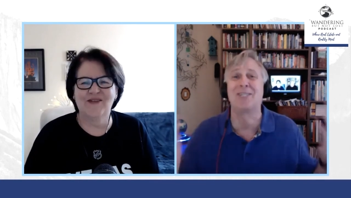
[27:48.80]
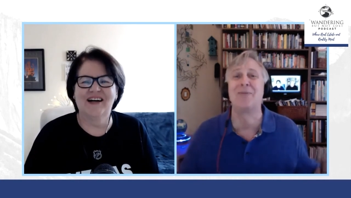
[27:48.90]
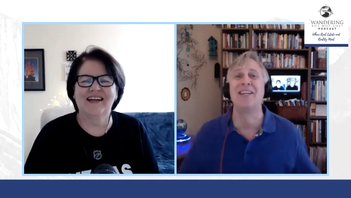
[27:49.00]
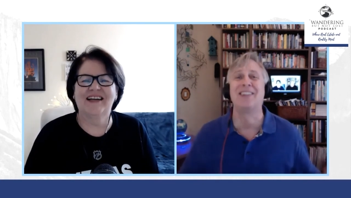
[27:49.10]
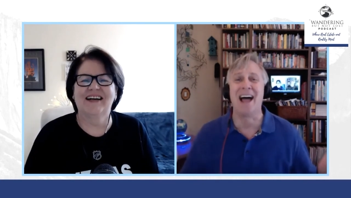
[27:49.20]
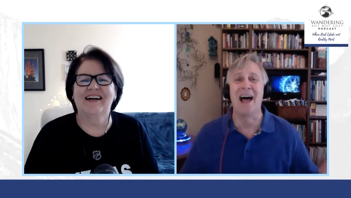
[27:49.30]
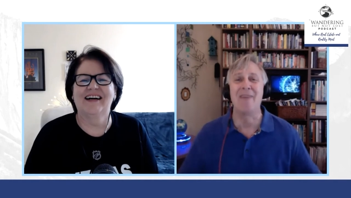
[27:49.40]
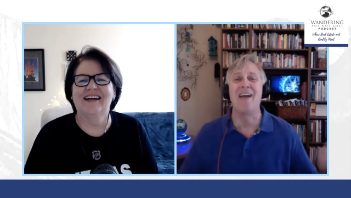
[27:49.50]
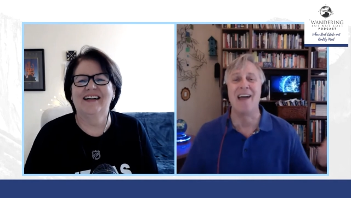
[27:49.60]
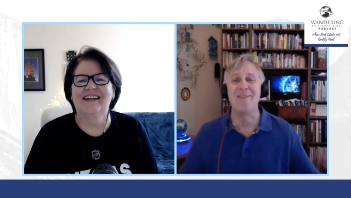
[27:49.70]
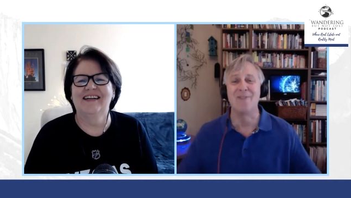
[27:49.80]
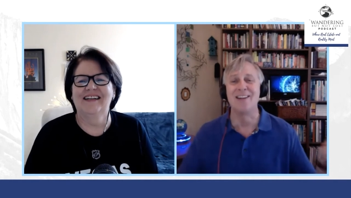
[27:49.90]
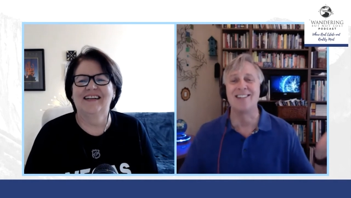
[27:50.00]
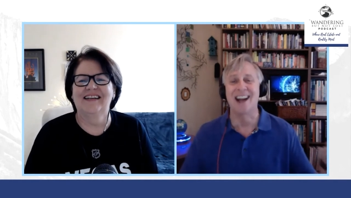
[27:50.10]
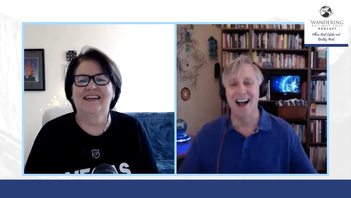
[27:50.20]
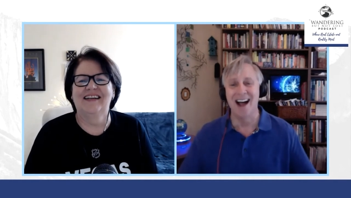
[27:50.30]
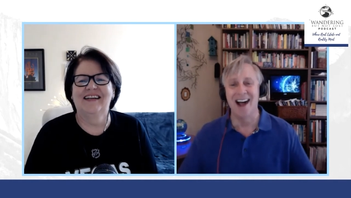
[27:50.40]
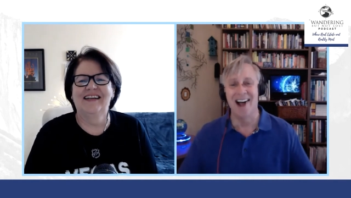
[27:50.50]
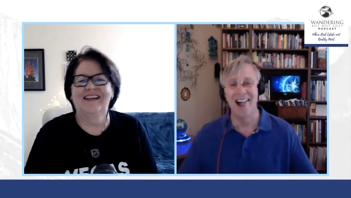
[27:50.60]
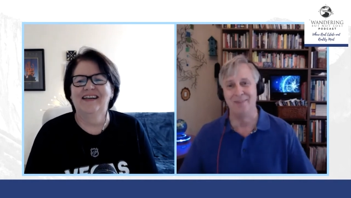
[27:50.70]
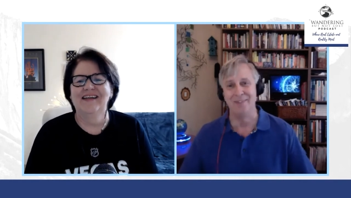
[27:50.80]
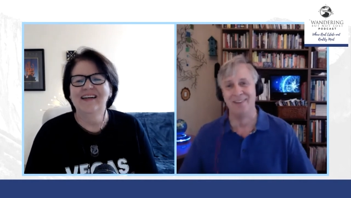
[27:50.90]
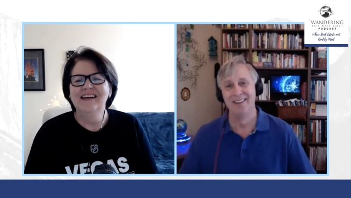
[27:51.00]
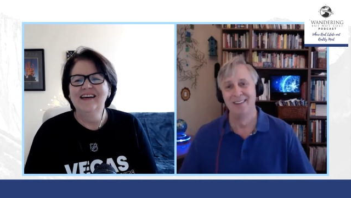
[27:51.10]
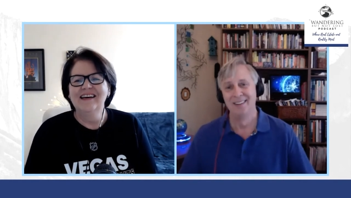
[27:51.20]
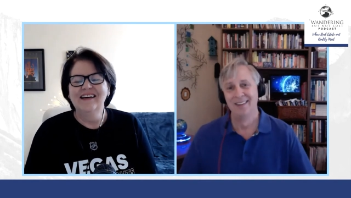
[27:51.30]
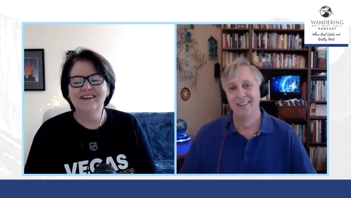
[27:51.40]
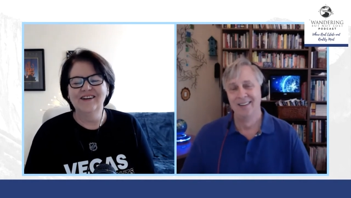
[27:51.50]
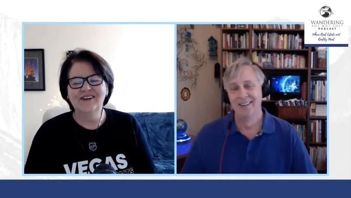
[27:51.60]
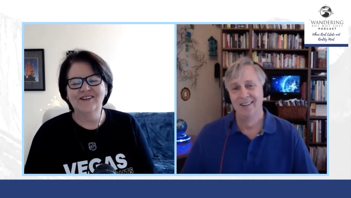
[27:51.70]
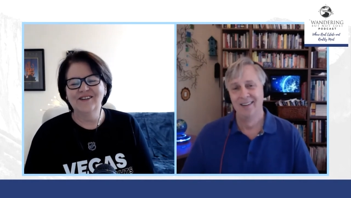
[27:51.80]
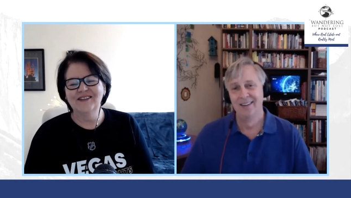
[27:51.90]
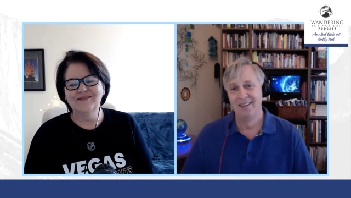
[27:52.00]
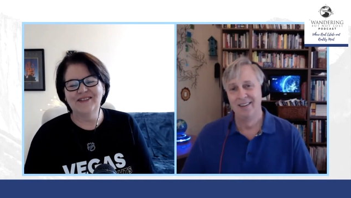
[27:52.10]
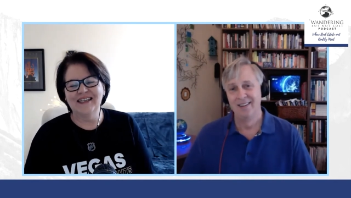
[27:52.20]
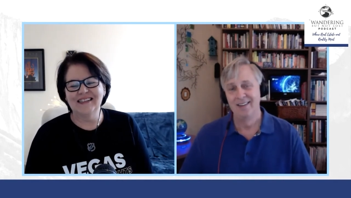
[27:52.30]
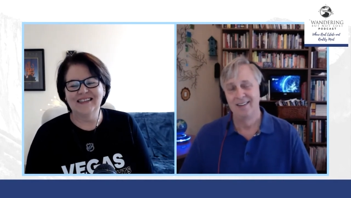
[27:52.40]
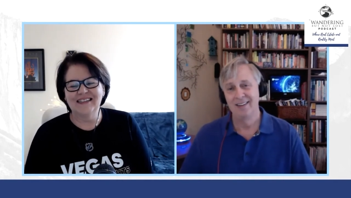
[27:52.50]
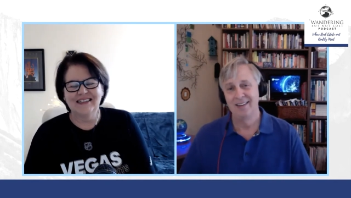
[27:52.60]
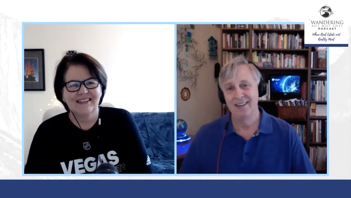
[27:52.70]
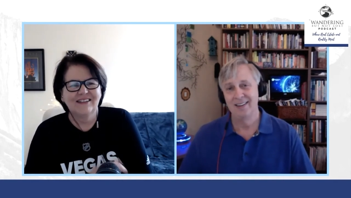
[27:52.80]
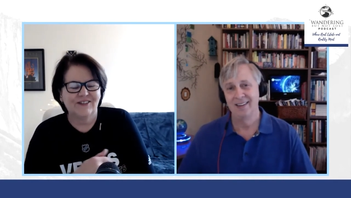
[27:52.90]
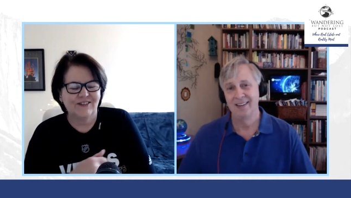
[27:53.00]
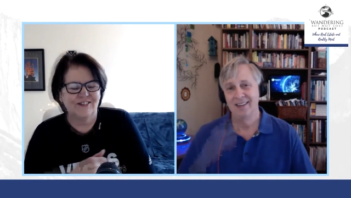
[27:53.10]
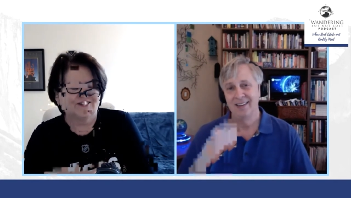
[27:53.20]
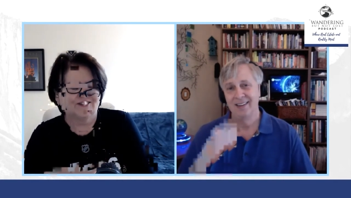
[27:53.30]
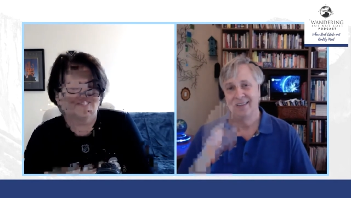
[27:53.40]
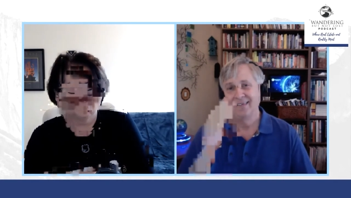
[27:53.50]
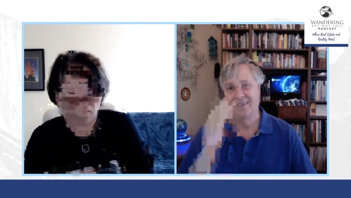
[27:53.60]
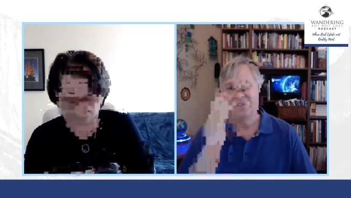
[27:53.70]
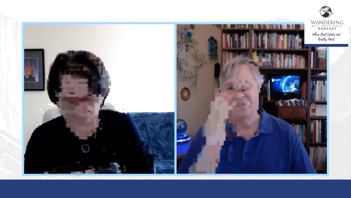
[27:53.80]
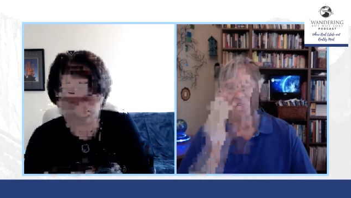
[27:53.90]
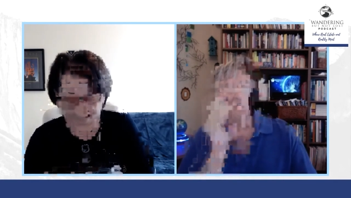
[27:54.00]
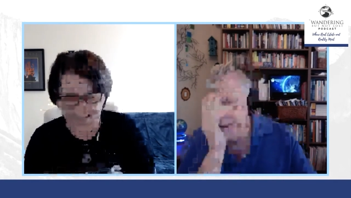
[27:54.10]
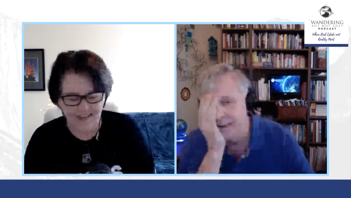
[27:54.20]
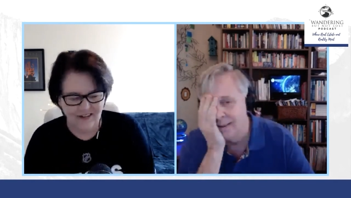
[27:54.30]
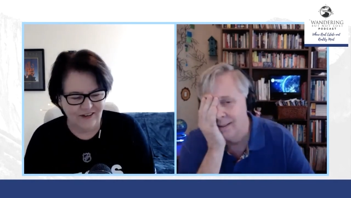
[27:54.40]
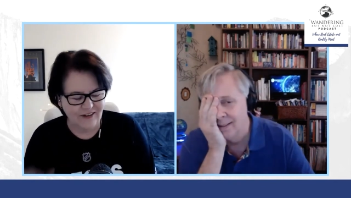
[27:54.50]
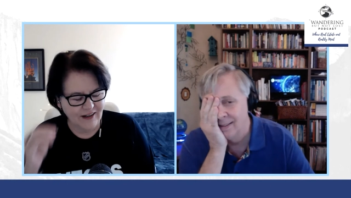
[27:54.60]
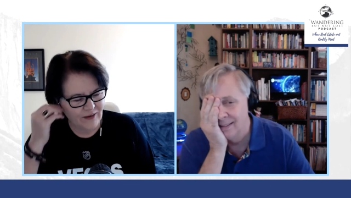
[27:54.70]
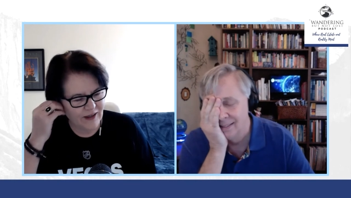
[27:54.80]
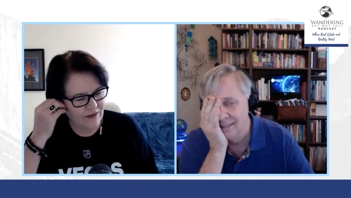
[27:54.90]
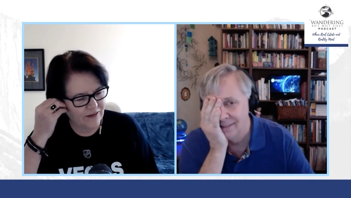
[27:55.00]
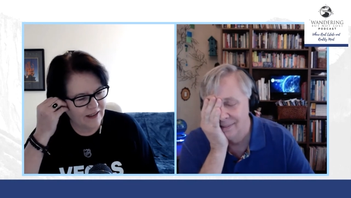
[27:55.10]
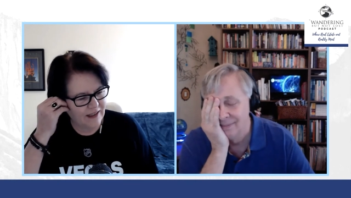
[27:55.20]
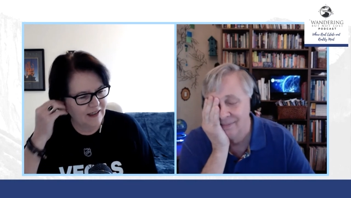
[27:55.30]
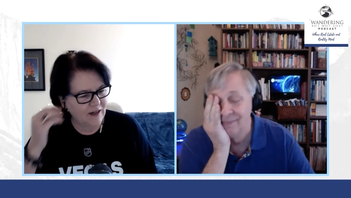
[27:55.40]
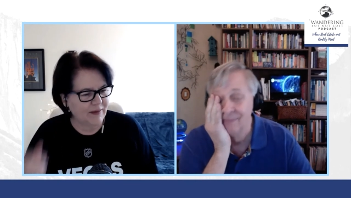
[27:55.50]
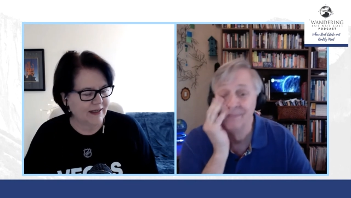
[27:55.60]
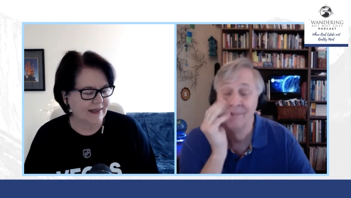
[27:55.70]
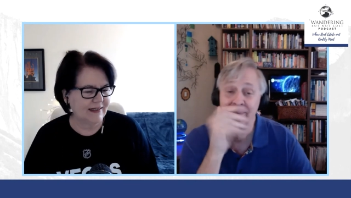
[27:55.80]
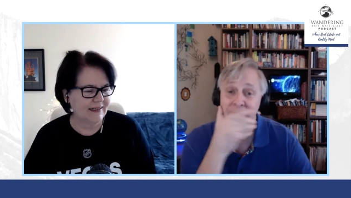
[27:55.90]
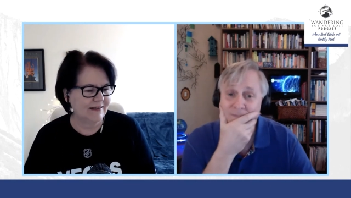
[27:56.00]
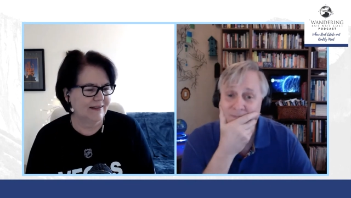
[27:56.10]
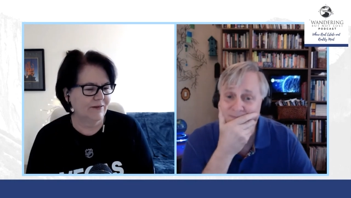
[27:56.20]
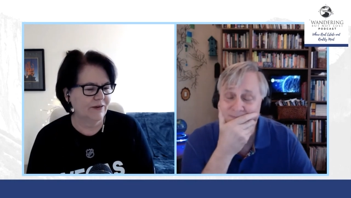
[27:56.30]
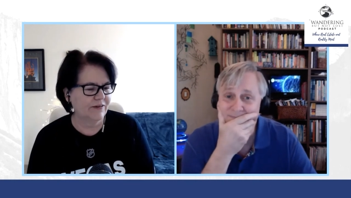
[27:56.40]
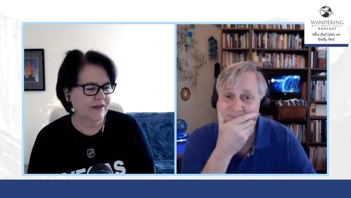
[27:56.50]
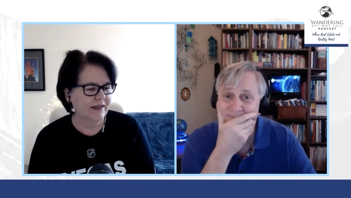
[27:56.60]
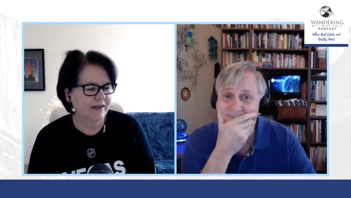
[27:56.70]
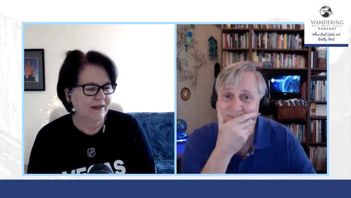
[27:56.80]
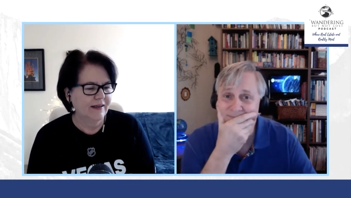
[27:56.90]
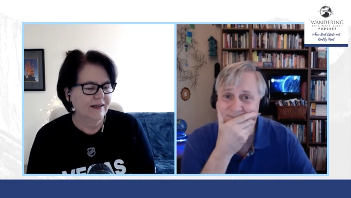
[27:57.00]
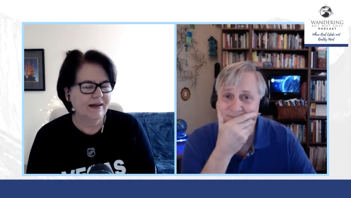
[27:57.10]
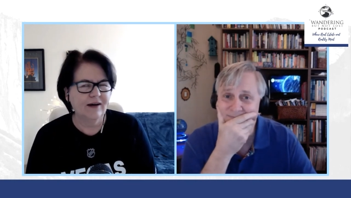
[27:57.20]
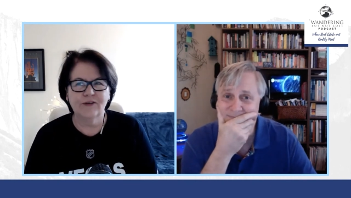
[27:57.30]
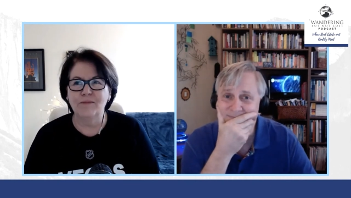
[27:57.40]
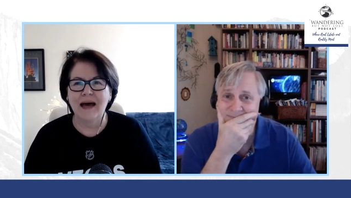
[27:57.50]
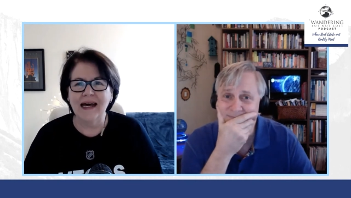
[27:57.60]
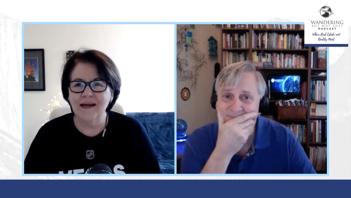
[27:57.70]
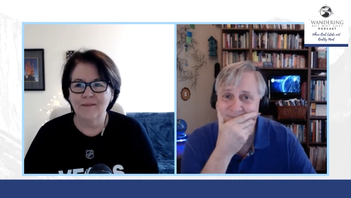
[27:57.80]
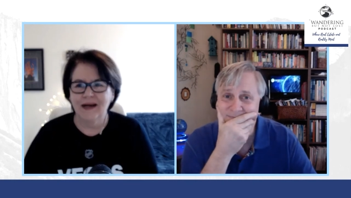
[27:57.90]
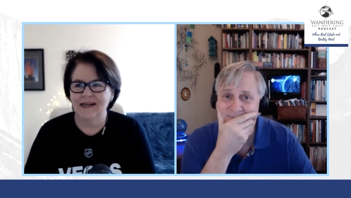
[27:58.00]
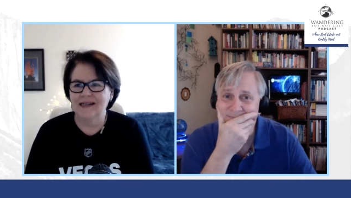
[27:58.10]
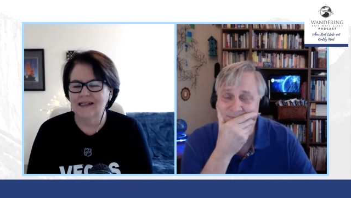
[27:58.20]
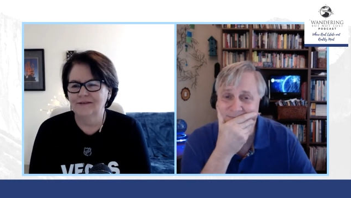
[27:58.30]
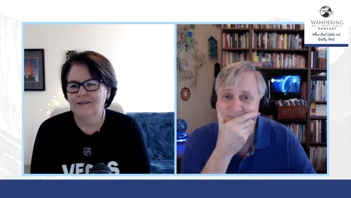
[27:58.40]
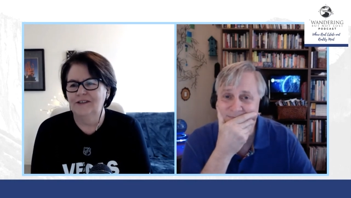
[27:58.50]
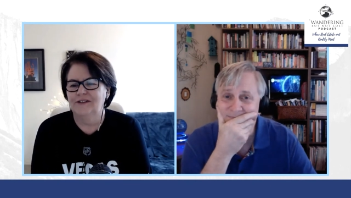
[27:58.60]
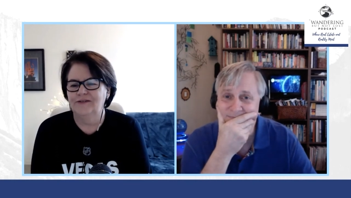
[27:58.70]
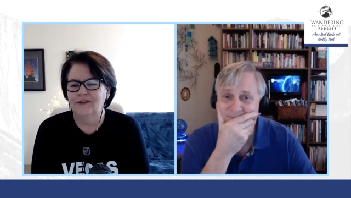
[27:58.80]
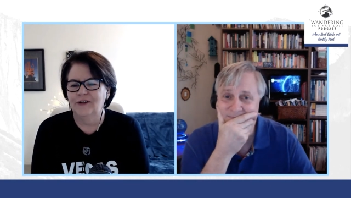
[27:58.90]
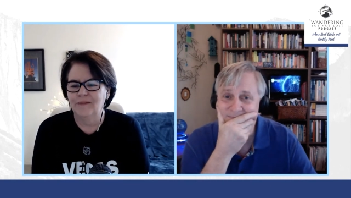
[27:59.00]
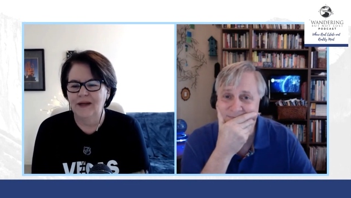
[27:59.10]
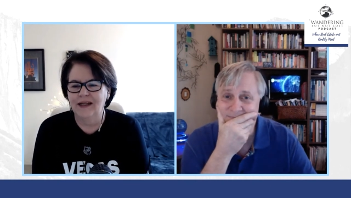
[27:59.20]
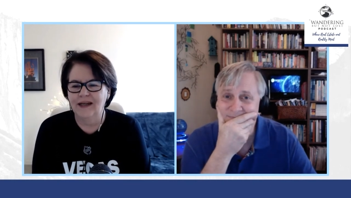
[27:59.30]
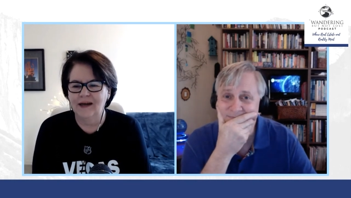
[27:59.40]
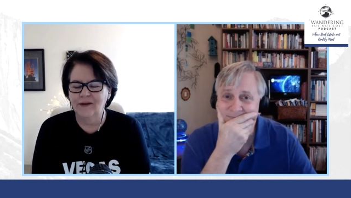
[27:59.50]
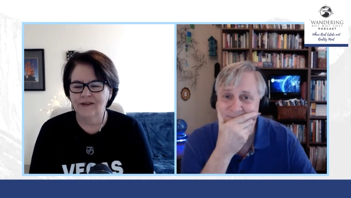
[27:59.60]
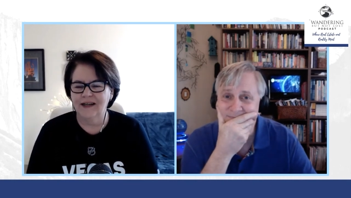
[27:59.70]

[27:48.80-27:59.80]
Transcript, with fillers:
Speaker 1: oh me laugh
Speaker 2: God. every time. You know, the Pack the Car. So I oh. actually said that yesterday when I was getting in my car and I was like, I was mad at my car for for a minute, and I was